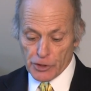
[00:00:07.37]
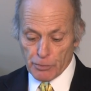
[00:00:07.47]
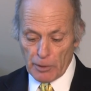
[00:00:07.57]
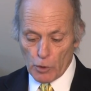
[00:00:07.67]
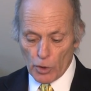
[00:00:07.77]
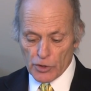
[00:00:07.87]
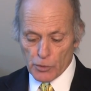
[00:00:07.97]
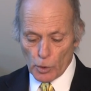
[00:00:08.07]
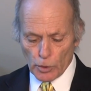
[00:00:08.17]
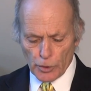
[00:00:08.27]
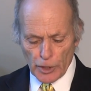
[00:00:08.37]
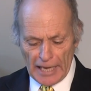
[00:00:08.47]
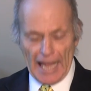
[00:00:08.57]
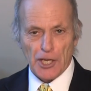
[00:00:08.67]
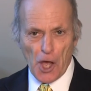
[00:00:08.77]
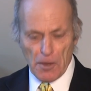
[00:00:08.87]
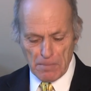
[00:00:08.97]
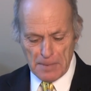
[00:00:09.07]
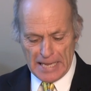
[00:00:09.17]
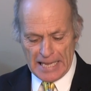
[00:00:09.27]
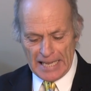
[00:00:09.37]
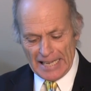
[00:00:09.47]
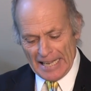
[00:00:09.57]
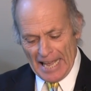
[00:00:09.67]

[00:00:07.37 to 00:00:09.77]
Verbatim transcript: The Supreme Court has ruled that there cannot be